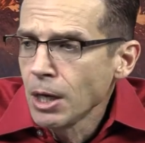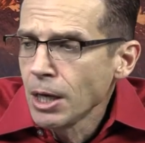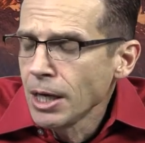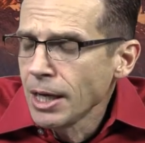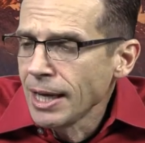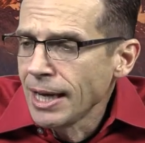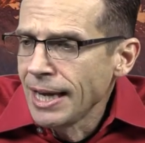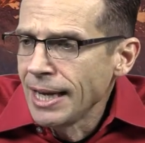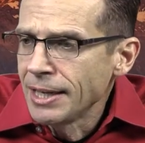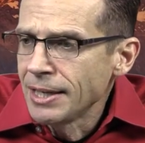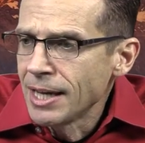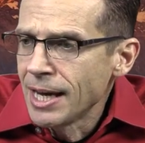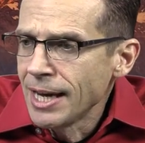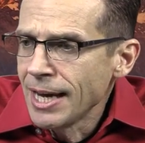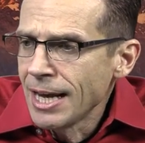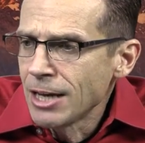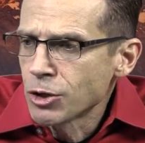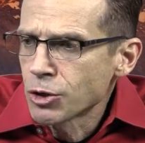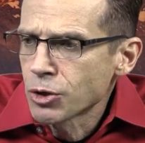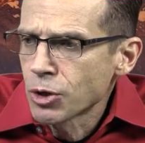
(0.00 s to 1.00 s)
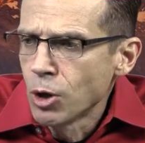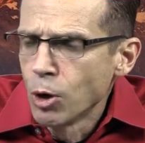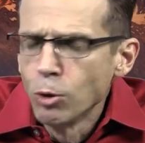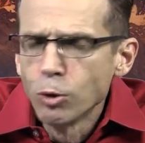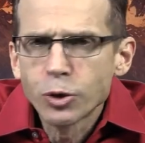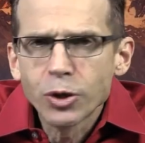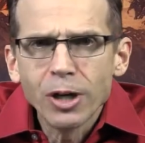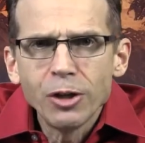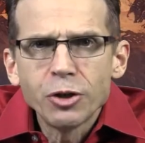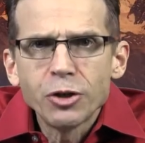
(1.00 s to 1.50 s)
And I asked the
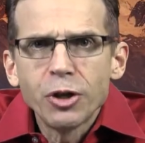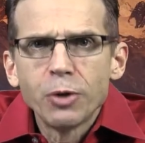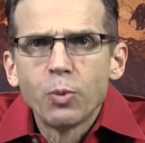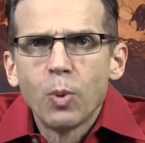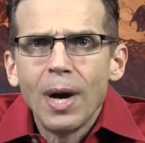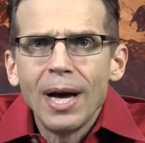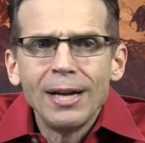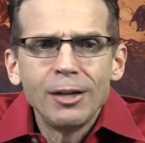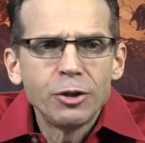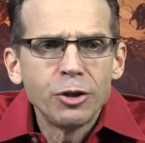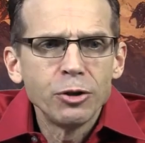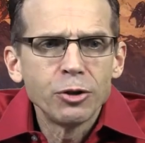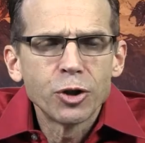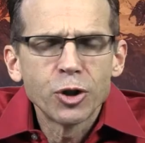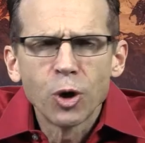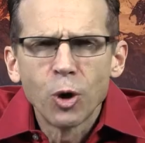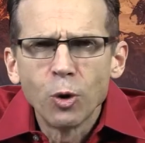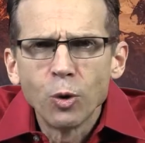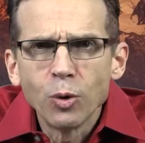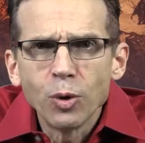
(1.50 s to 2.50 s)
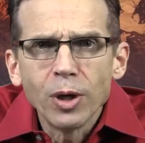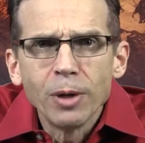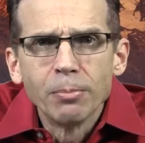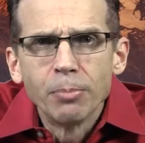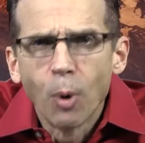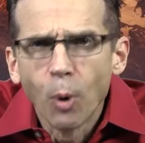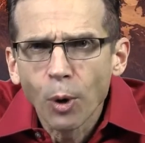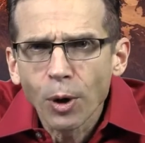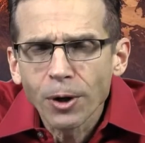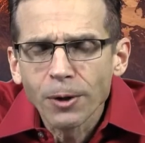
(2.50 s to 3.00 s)
host, I said, Why is it so
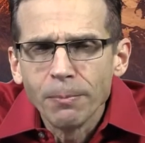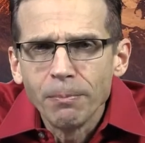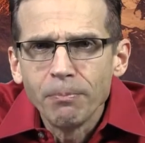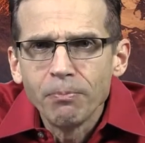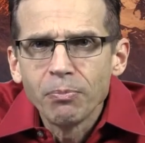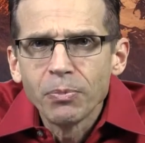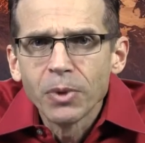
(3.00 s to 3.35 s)
important?